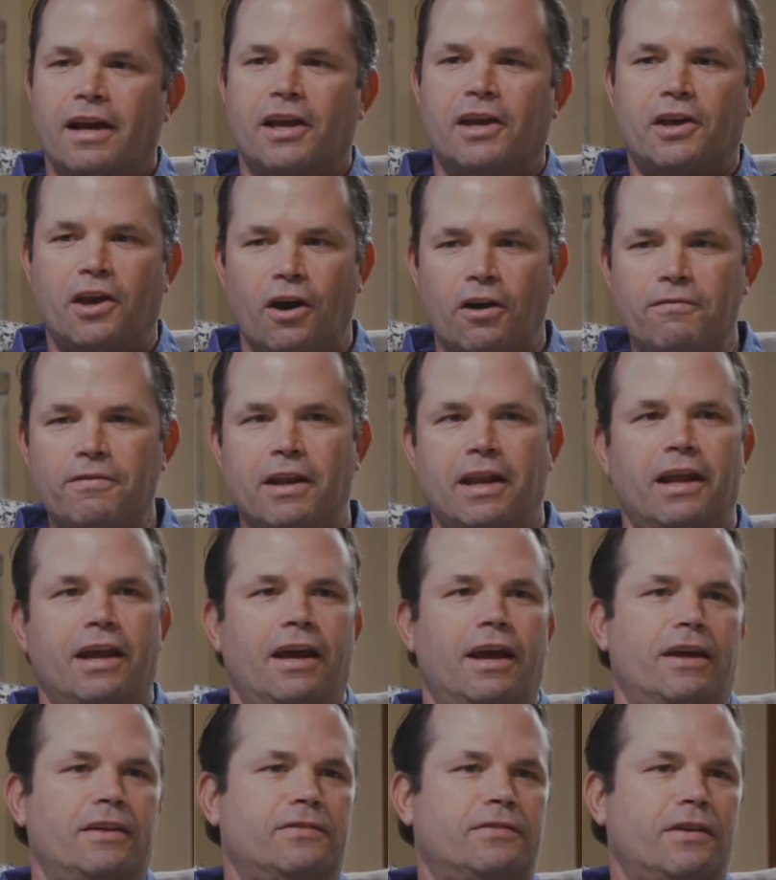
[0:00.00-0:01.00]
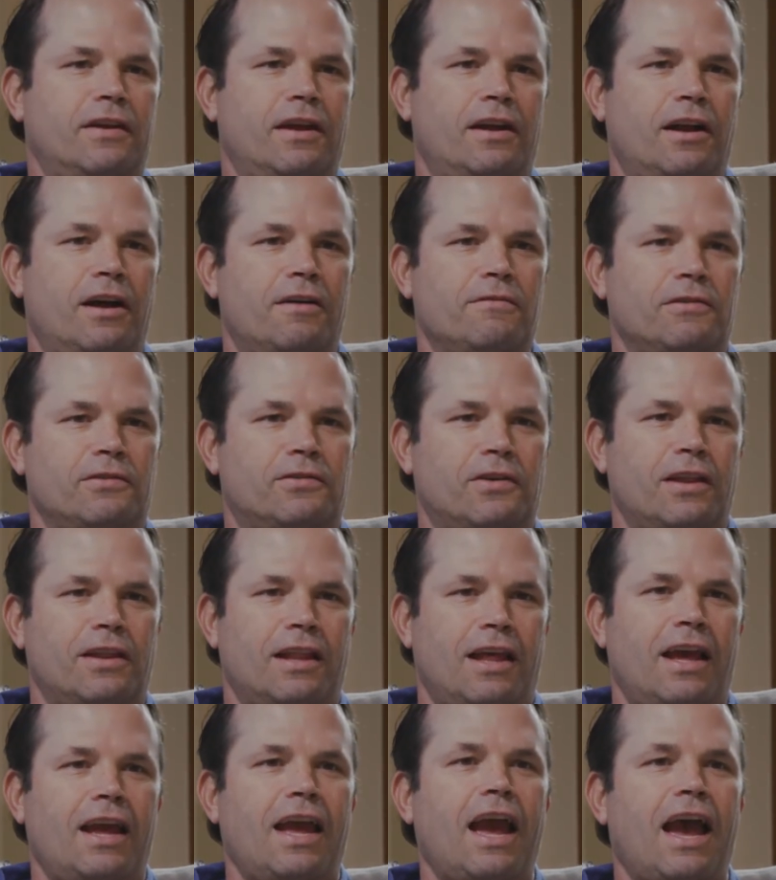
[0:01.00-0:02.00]
COVID hits, and all of a sudden
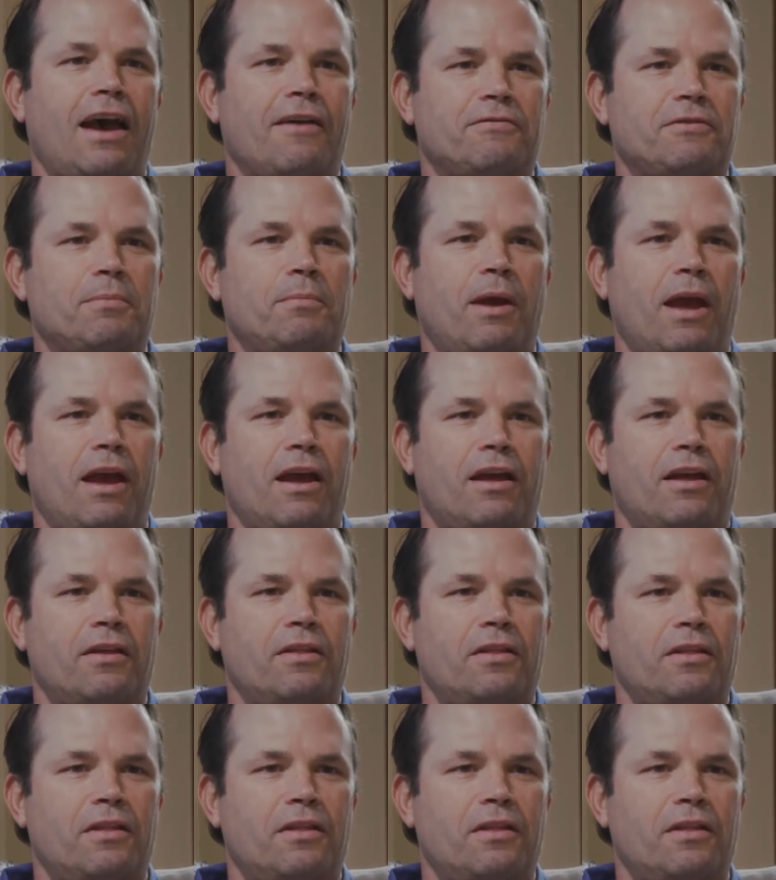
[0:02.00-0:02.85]
they have to make,